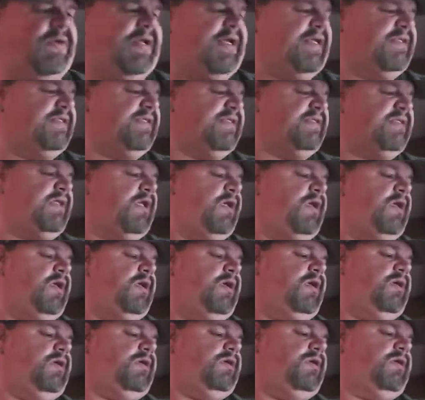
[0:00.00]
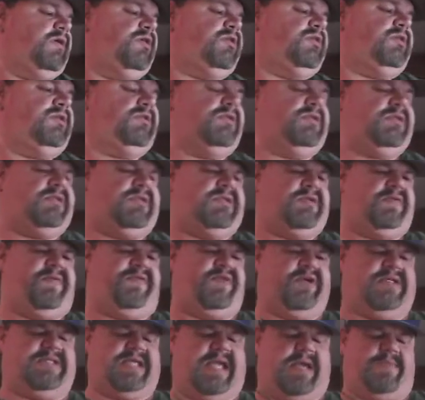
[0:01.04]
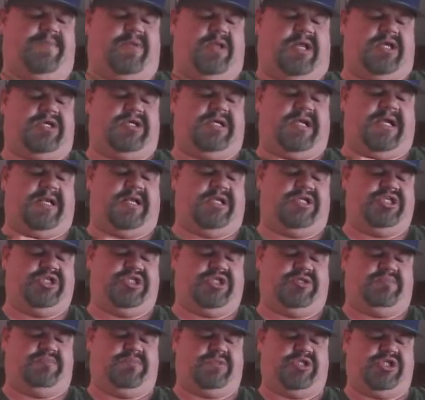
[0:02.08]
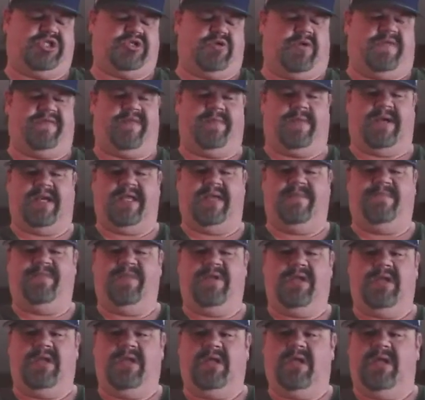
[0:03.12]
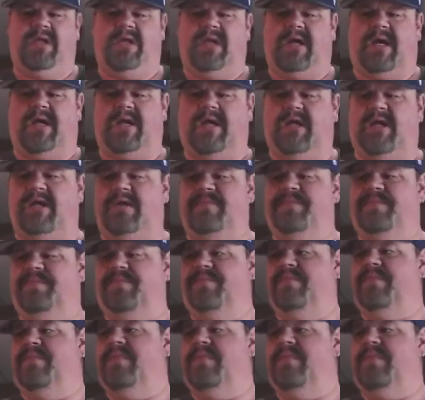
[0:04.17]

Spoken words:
is so for example, I'll kind of just show everybody on